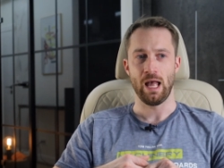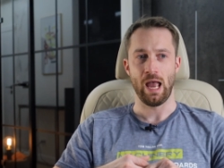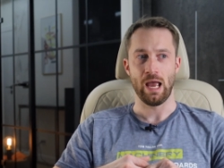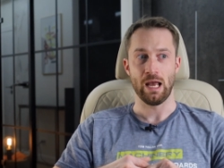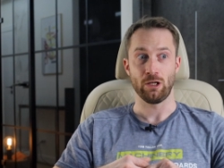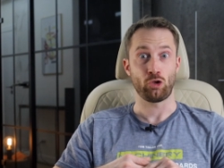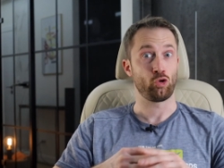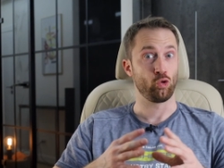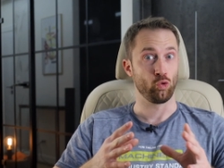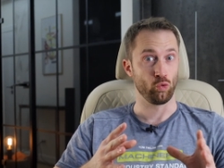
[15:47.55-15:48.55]
and
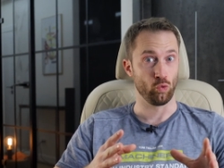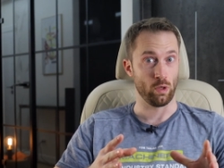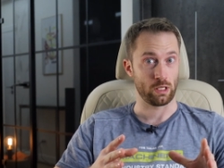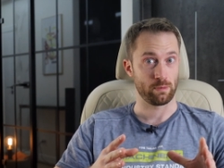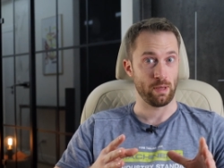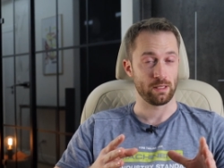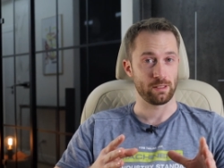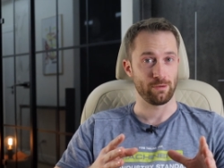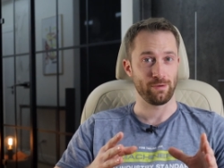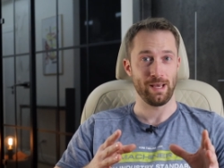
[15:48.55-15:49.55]
too
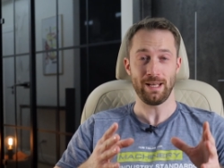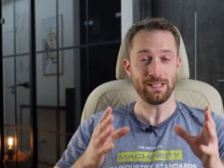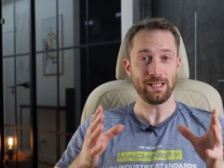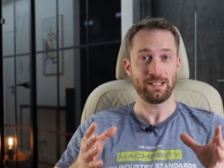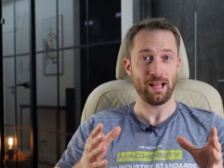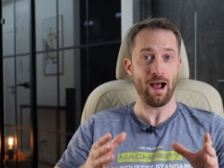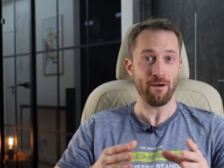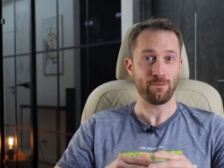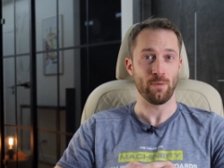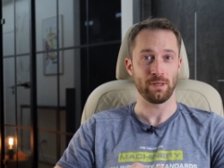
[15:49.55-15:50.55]
expensive. It is a
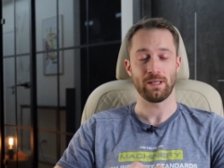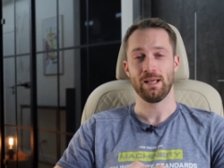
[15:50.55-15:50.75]
tough one.